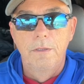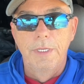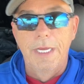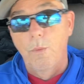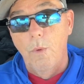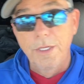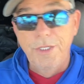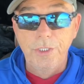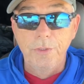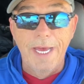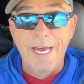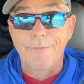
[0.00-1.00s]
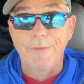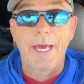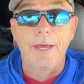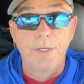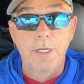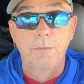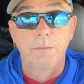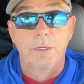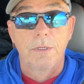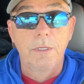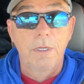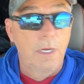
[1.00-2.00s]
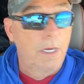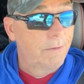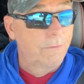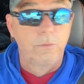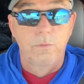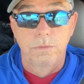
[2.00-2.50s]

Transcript: Now, once you have that number of